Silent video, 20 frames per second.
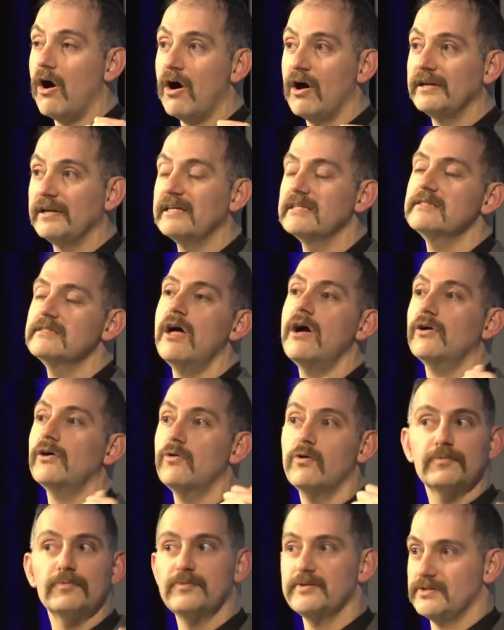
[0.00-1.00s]
on is
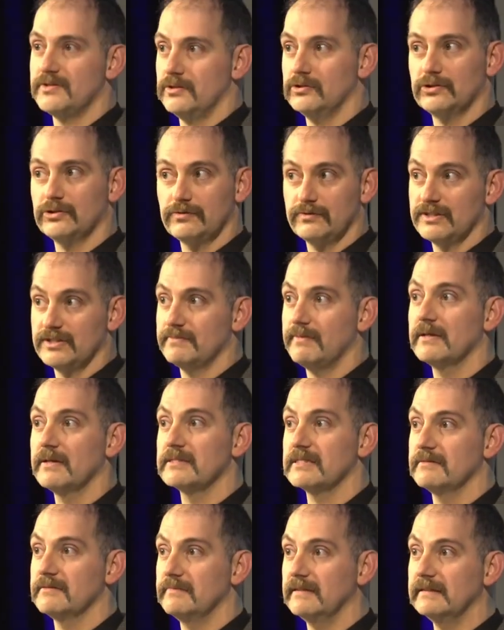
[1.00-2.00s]
not corporate social
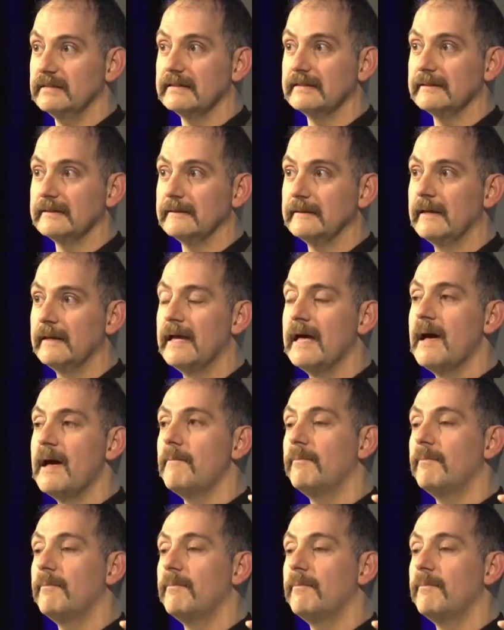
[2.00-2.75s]
responsibility,